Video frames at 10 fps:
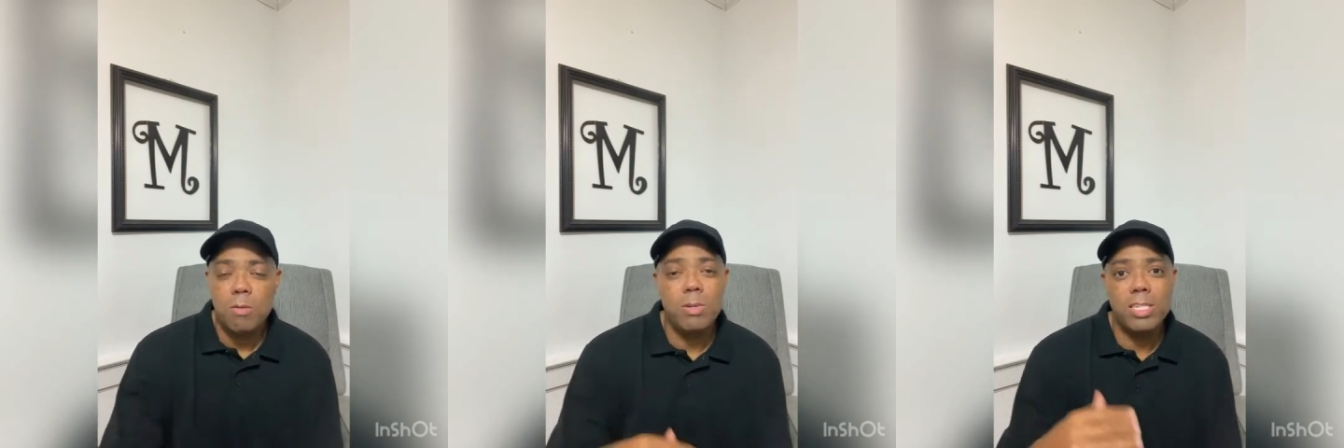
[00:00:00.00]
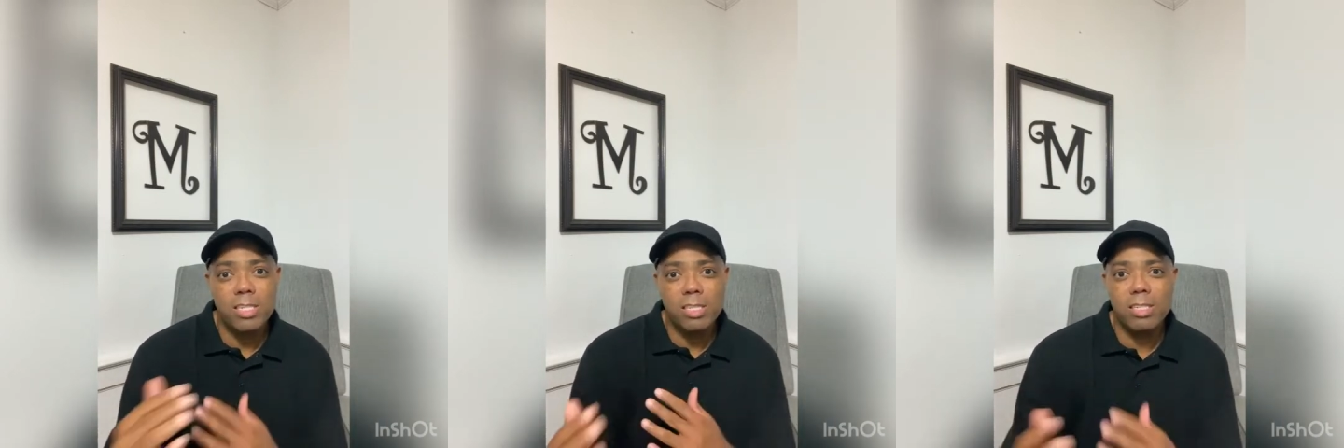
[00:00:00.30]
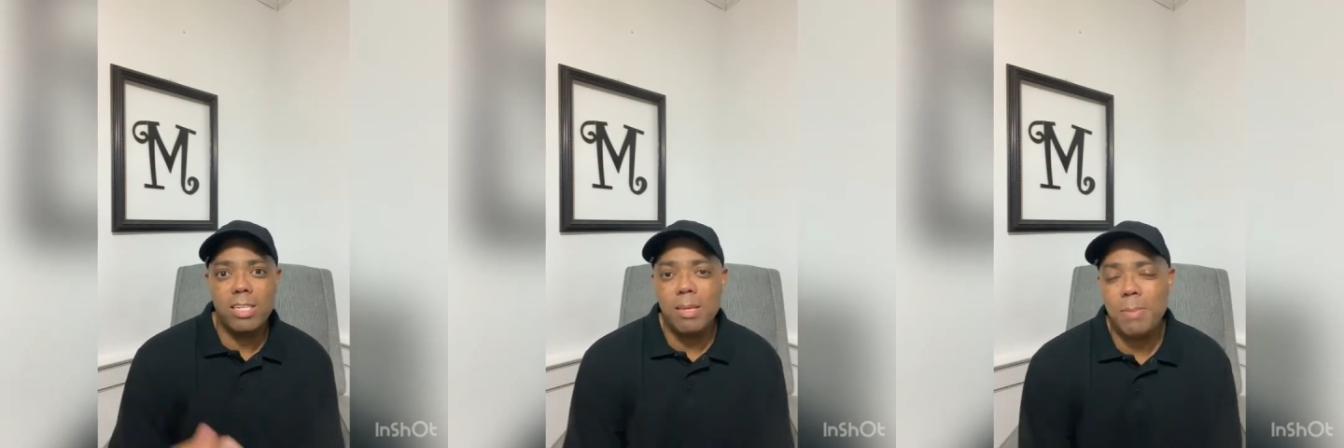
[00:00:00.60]
We just
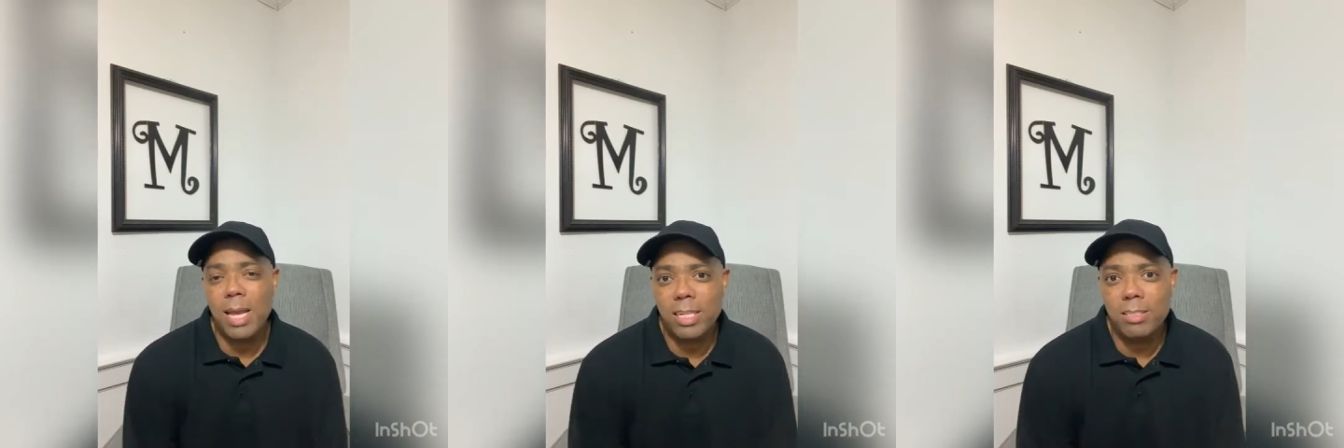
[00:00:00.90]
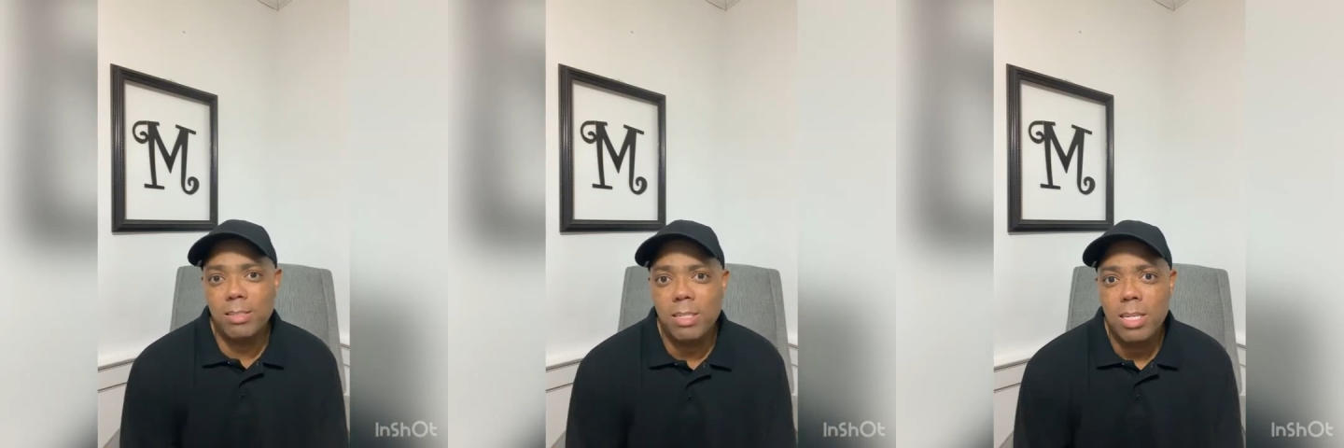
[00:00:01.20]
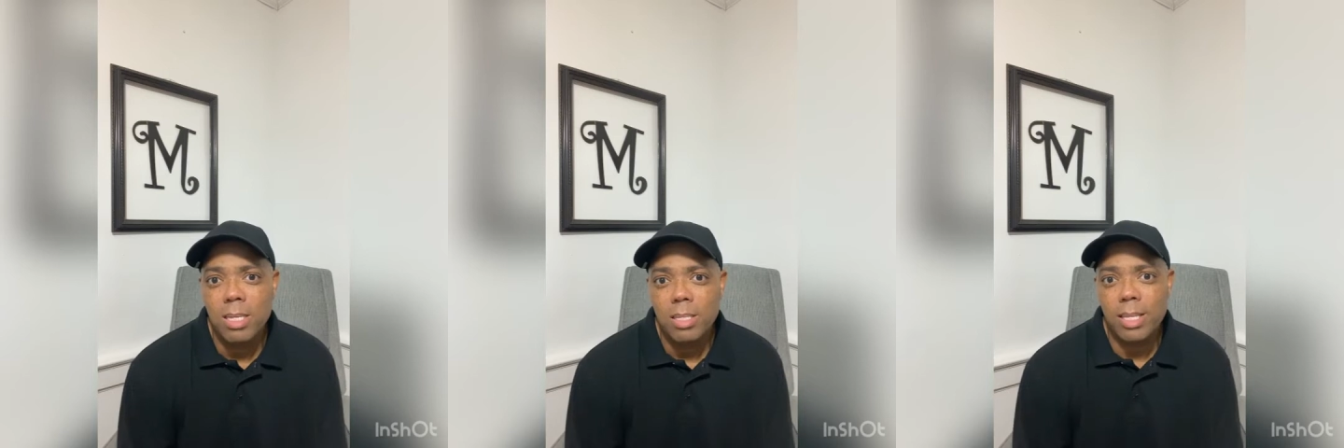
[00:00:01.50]
think back to
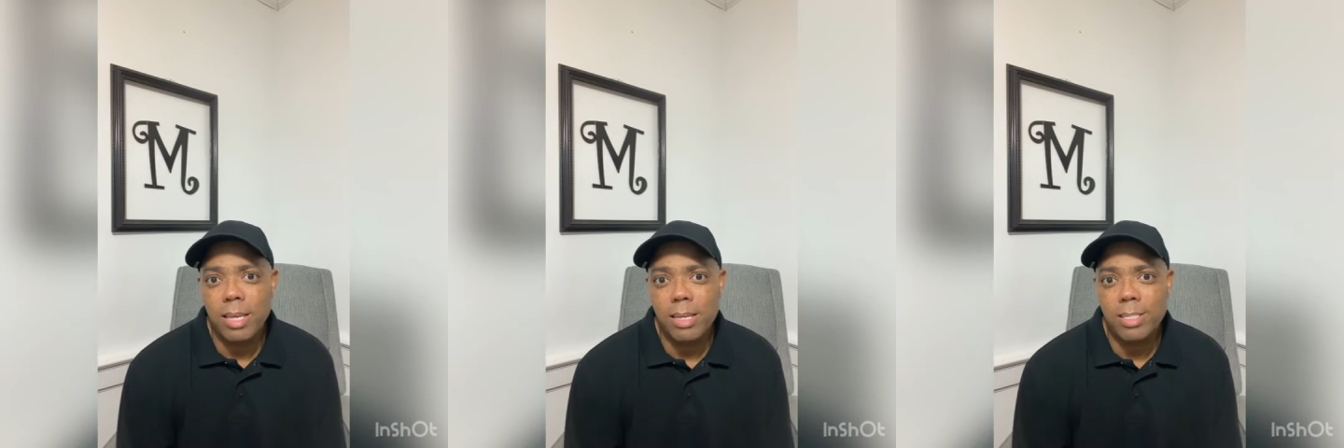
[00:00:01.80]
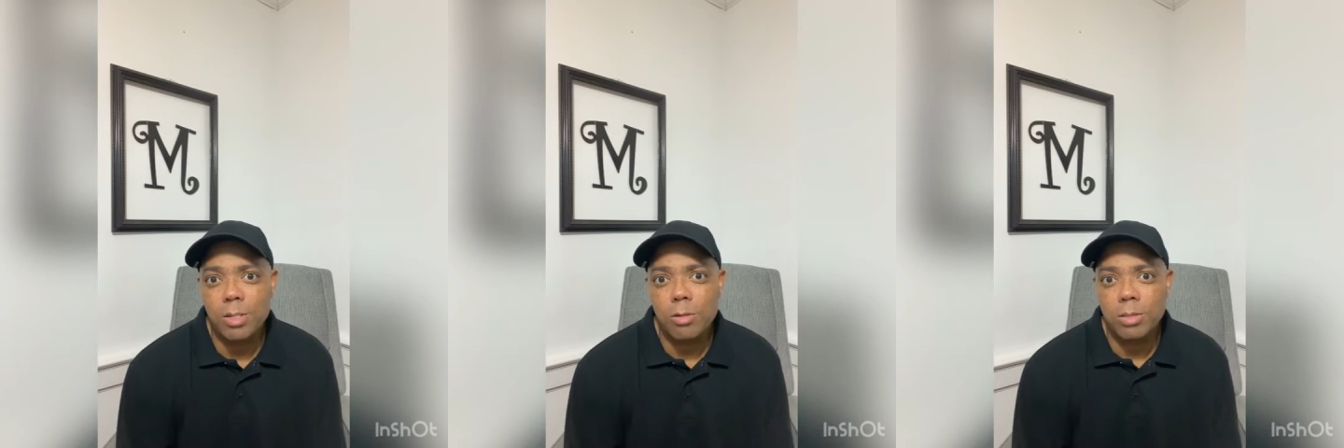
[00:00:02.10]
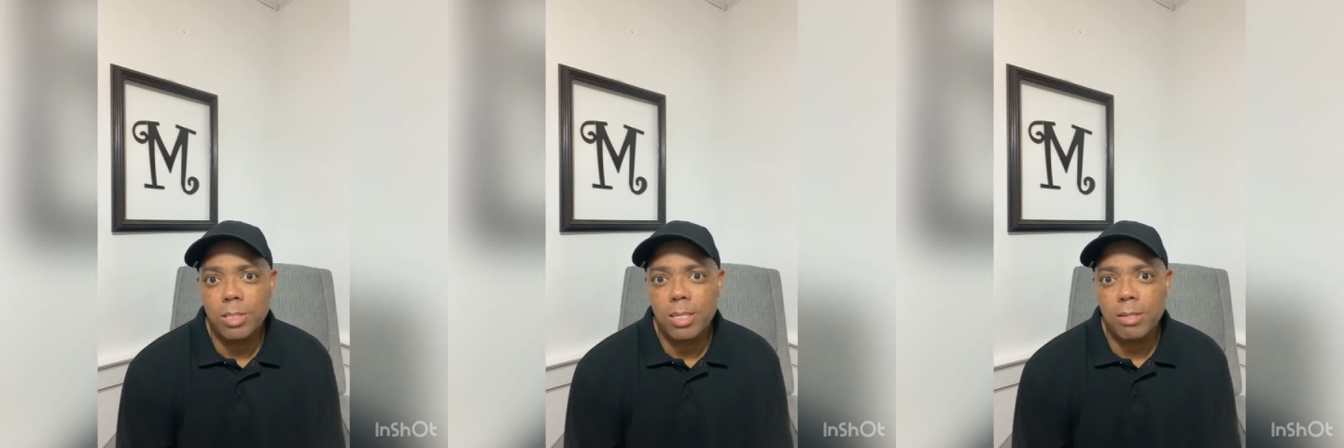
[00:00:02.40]
the
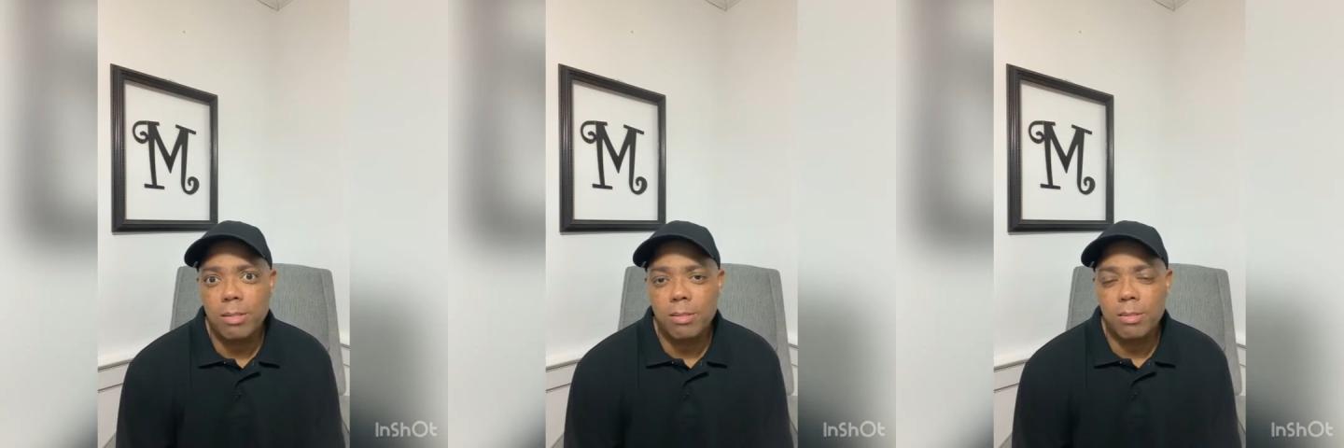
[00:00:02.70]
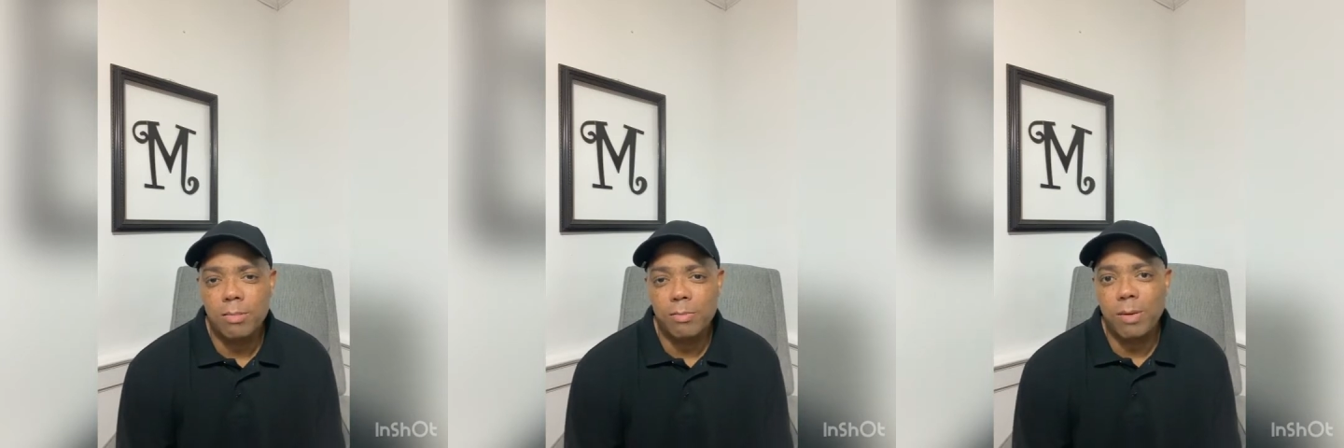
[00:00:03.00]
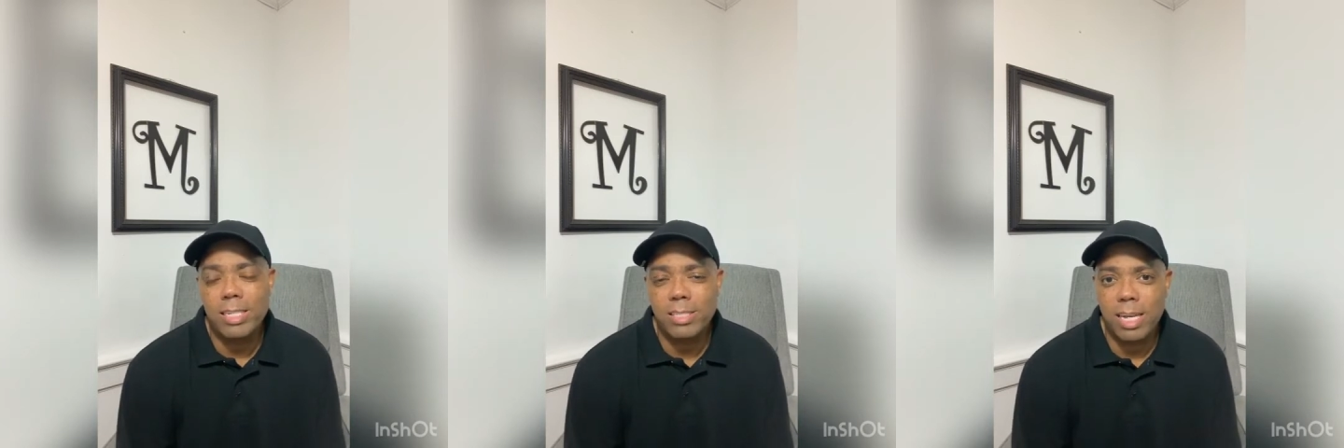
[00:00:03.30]
age-old
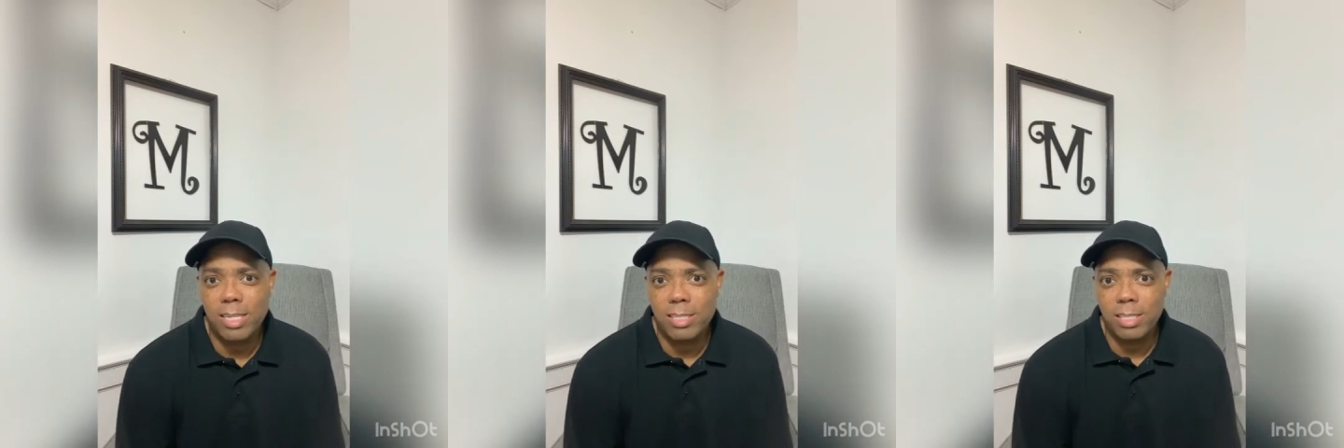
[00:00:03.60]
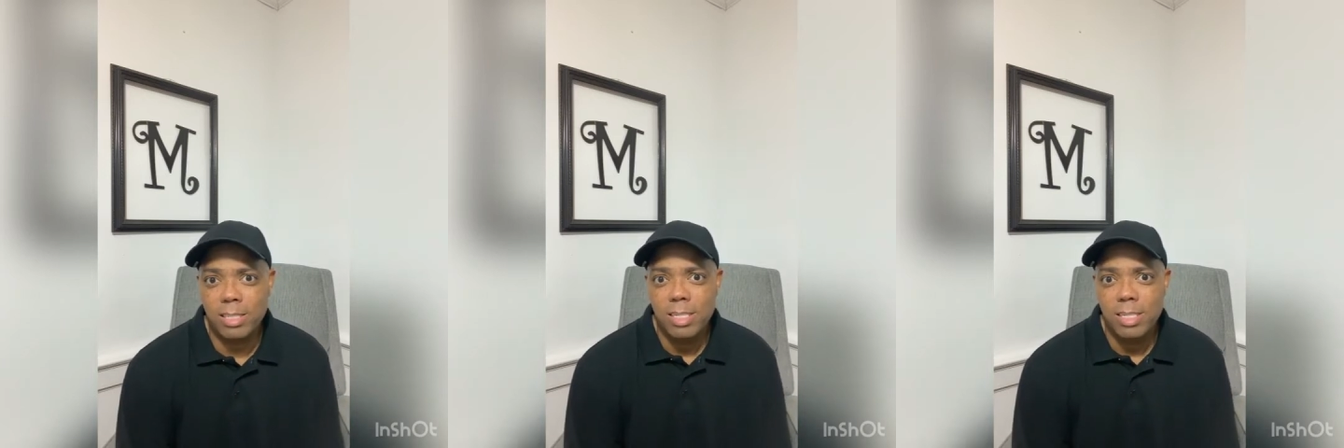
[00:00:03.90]
franchising